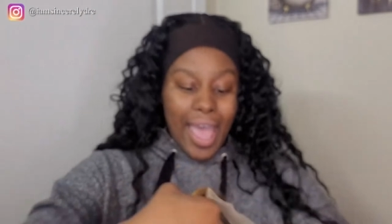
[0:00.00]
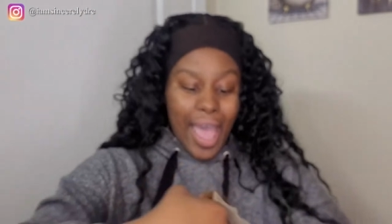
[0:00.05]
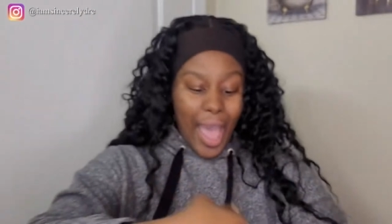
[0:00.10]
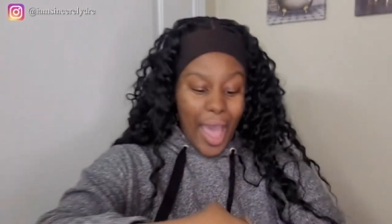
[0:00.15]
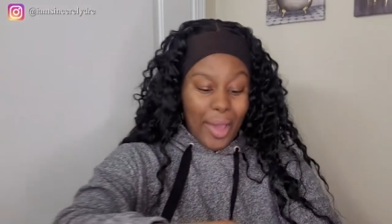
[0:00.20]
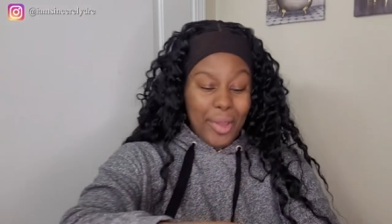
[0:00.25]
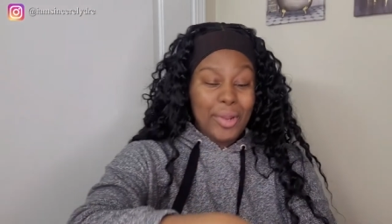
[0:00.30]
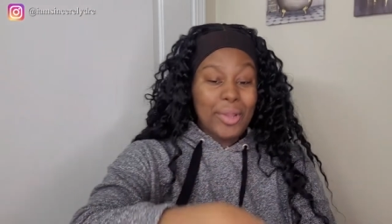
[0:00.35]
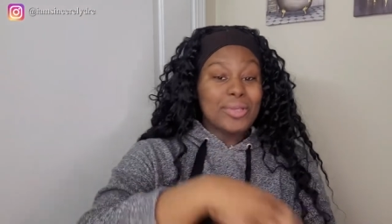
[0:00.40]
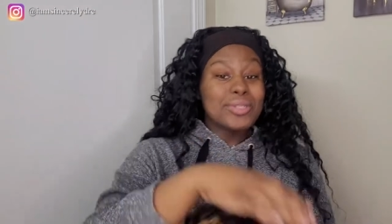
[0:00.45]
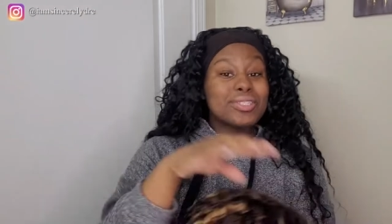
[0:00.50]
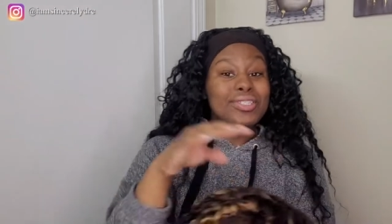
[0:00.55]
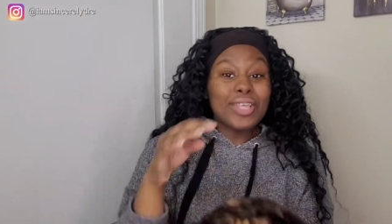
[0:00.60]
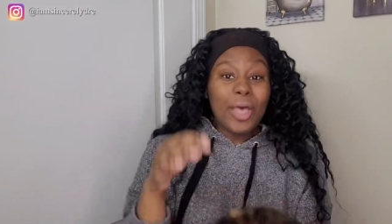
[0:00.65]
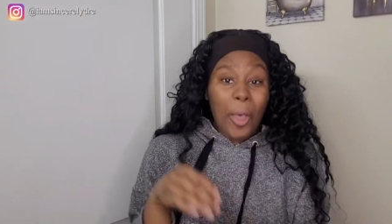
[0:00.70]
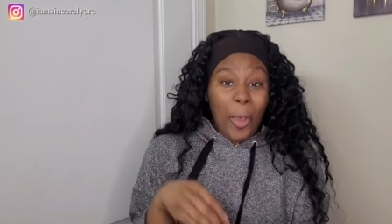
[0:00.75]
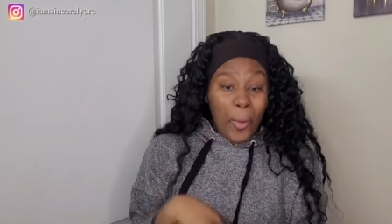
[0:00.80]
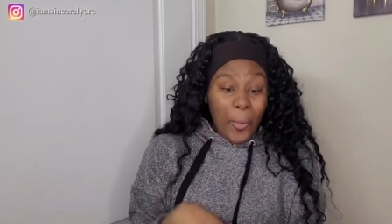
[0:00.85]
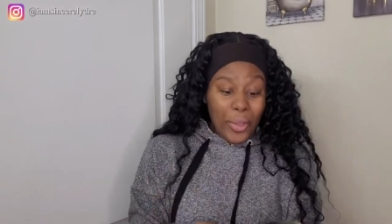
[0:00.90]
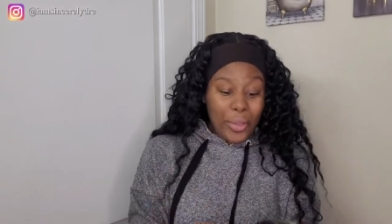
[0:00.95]
I don't know.
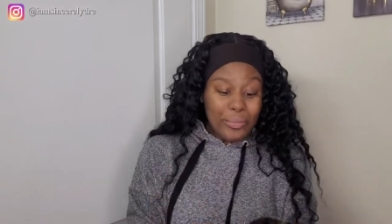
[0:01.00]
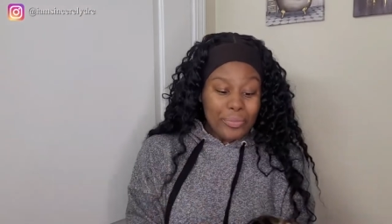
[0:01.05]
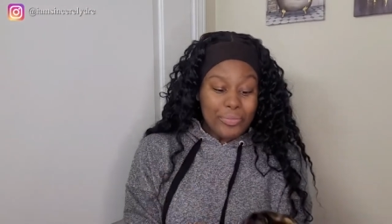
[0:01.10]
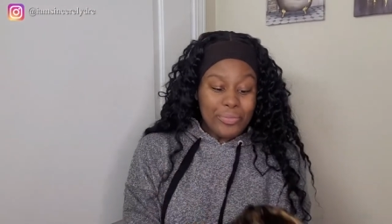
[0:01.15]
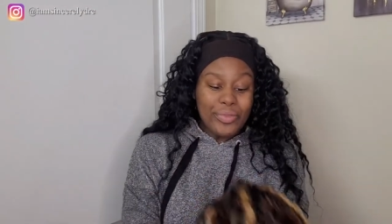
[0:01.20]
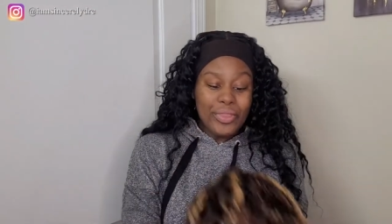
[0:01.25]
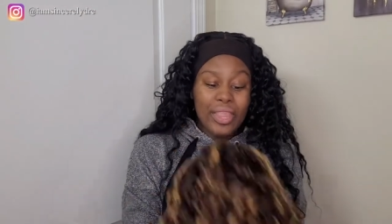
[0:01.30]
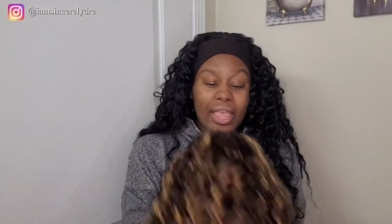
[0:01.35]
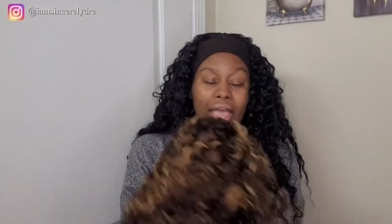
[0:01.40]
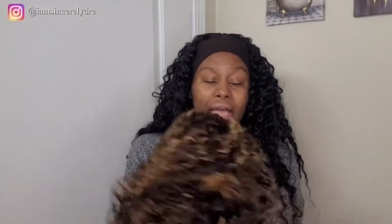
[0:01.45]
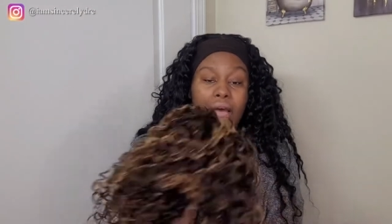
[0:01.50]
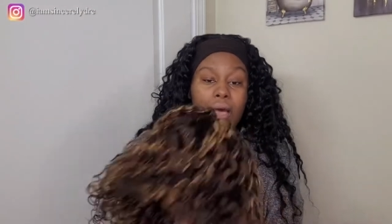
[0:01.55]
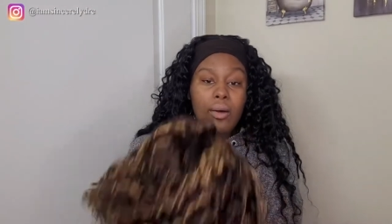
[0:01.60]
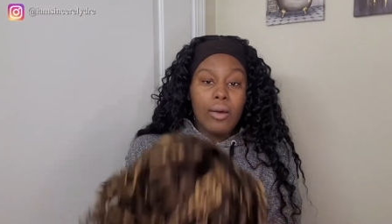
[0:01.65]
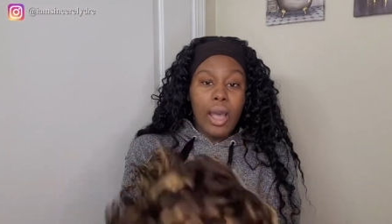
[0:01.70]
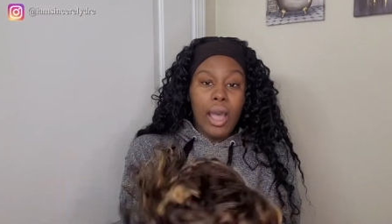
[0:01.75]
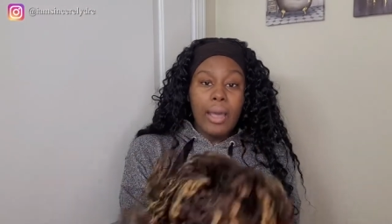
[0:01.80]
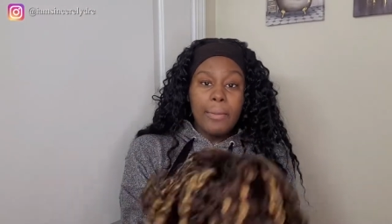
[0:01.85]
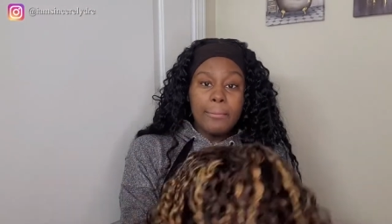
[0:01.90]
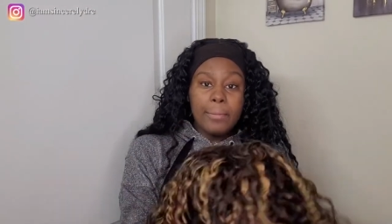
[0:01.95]
So
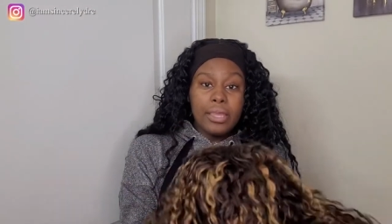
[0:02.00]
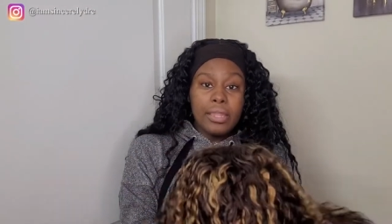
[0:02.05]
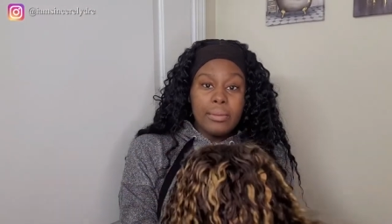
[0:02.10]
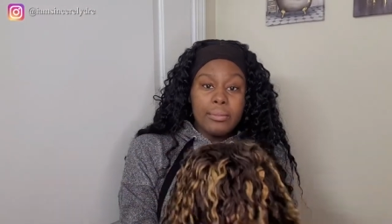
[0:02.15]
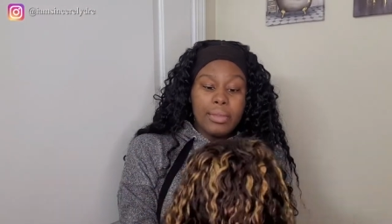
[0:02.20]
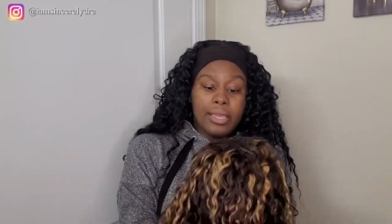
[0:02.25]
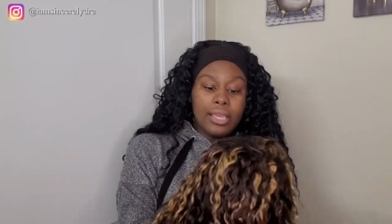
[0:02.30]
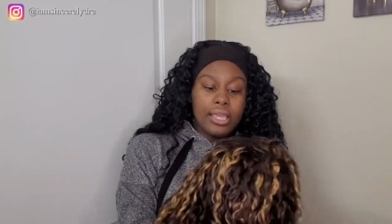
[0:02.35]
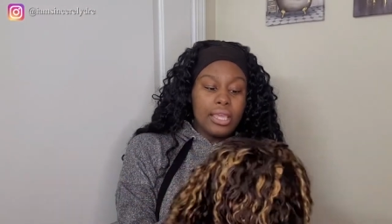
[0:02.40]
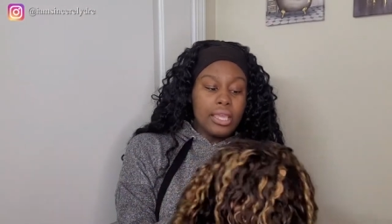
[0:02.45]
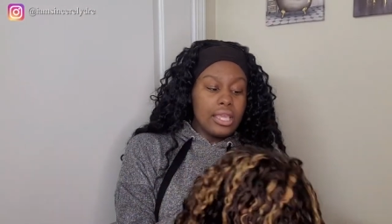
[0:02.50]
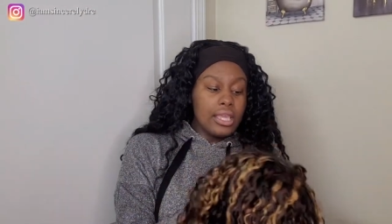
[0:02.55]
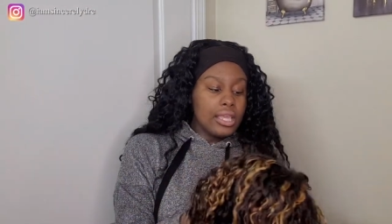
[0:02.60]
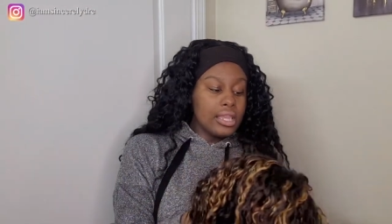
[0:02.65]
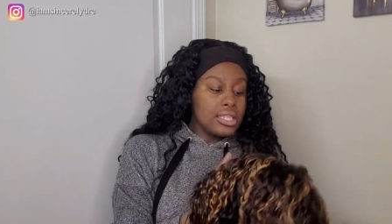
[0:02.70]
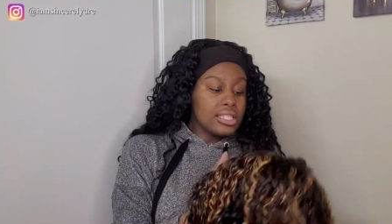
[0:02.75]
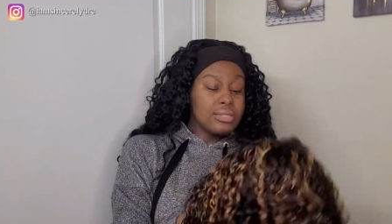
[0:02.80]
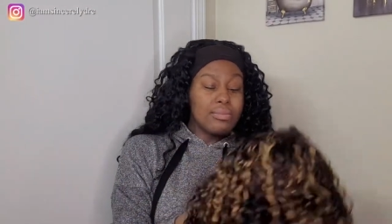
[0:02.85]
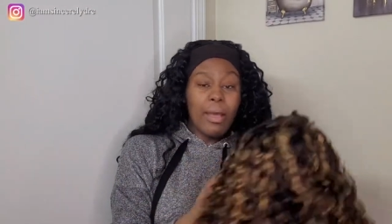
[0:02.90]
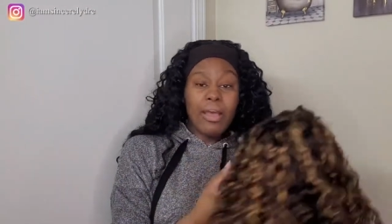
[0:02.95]
I'm gonna be,
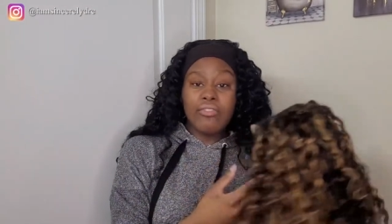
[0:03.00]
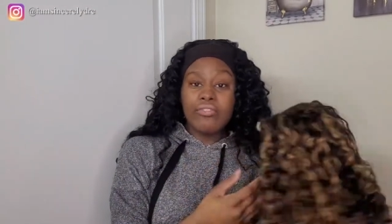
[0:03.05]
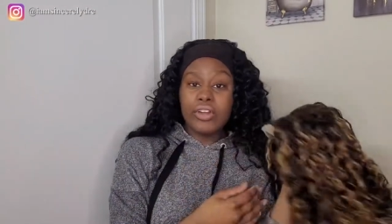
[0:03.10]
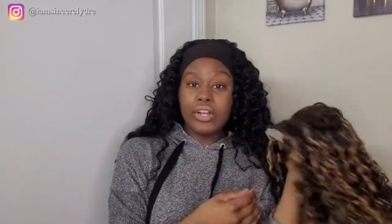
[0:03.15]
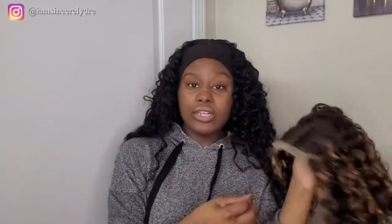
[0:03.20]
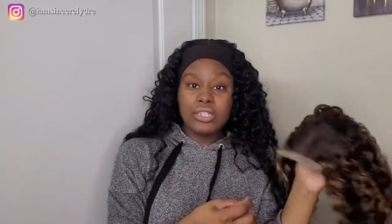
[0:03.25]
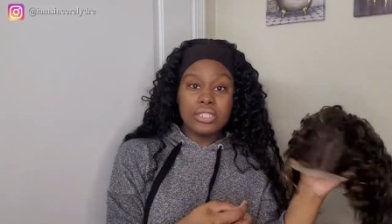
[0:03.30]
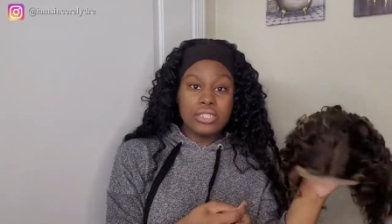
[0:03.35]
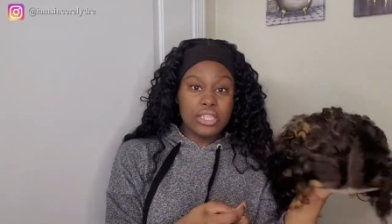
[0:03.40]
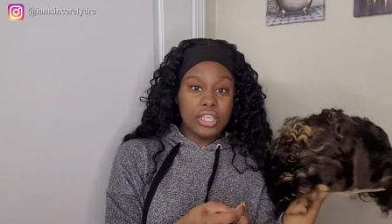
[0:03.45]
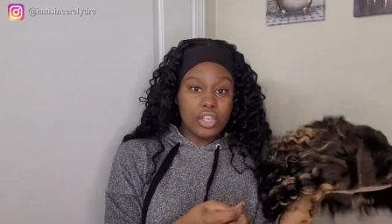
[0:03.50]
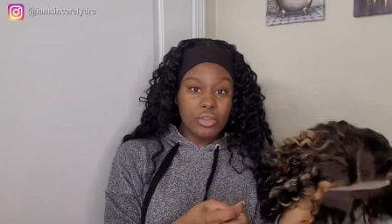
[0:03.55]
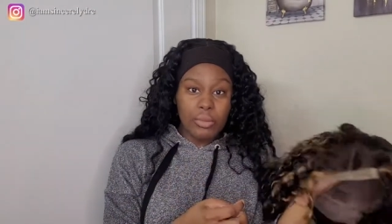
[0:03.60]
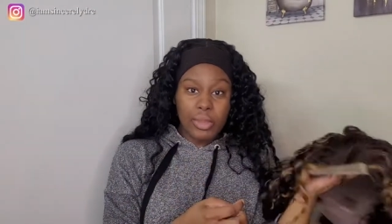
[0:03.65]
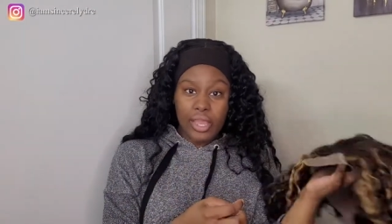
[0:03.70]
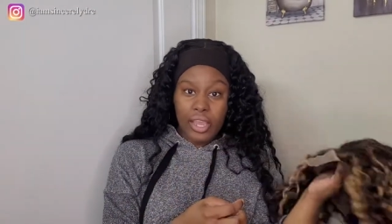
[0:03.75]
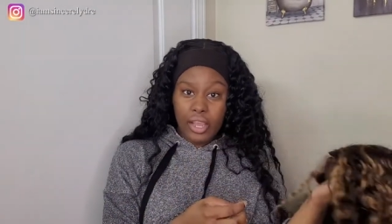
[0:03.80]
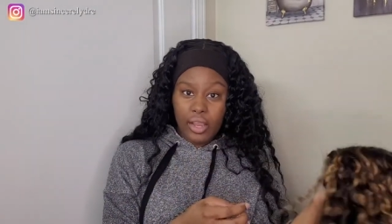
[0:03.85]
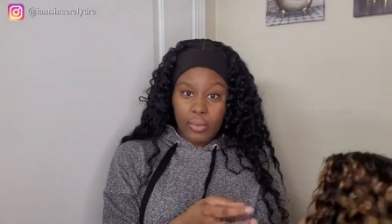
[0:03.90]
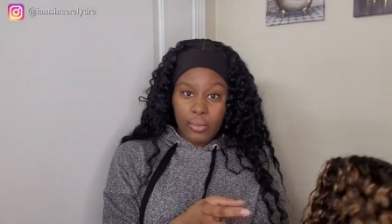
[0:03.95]
this is my first
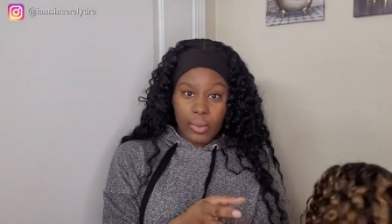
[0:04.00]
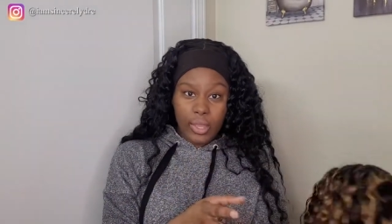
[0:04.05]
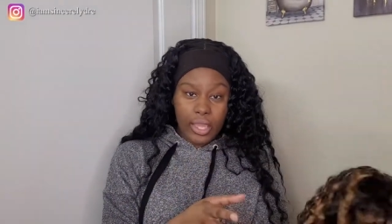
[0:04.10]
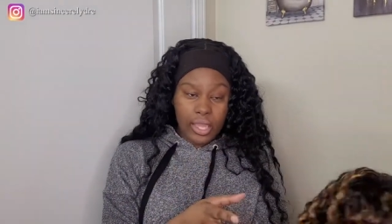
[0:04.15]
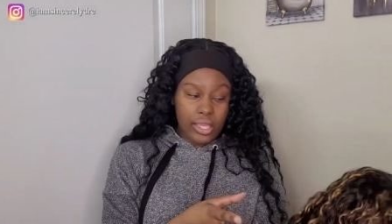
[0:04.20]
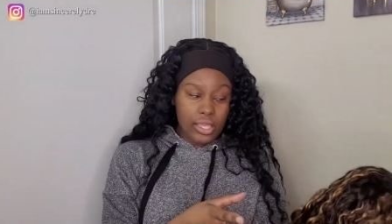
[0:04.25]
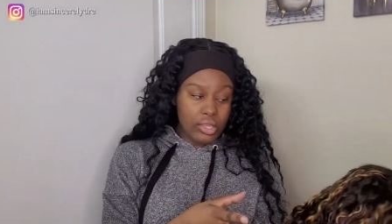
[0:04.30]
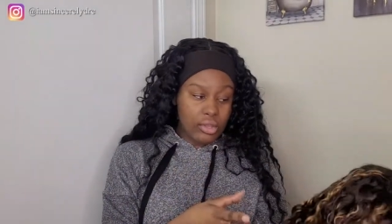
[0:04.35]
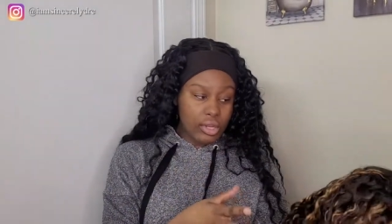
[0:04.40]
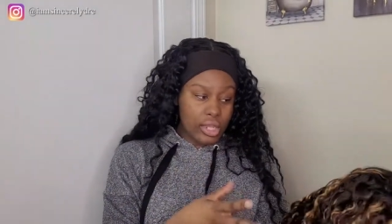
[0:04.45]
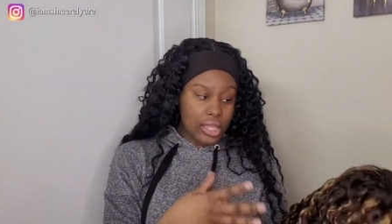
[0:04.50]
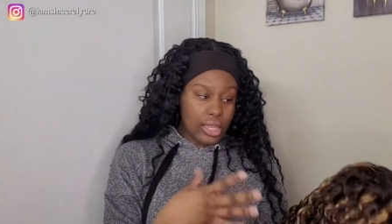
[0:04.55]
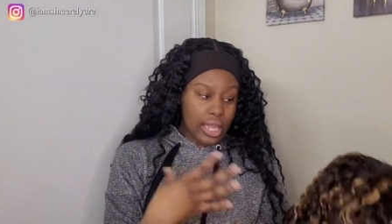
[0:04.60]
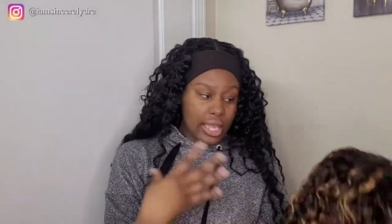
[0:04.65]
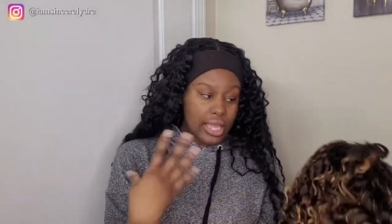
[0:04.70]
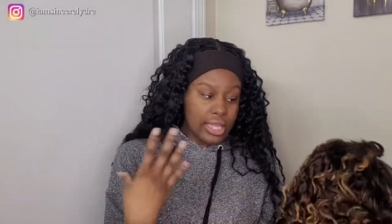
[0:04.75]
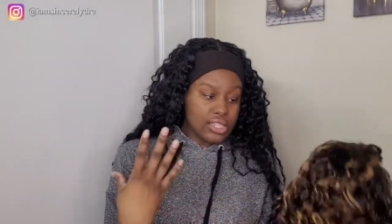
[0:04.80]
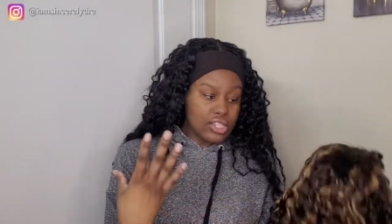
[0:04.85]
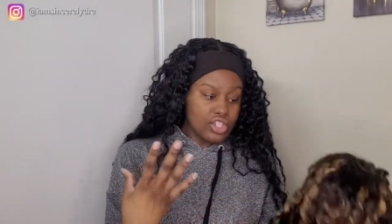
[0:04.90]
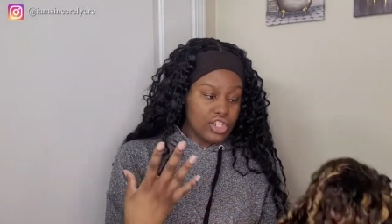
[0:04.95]
human hair wig unit,
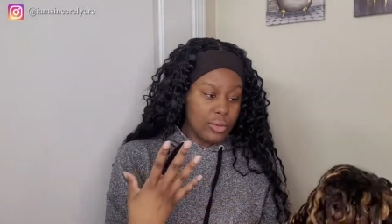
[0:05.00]
like I told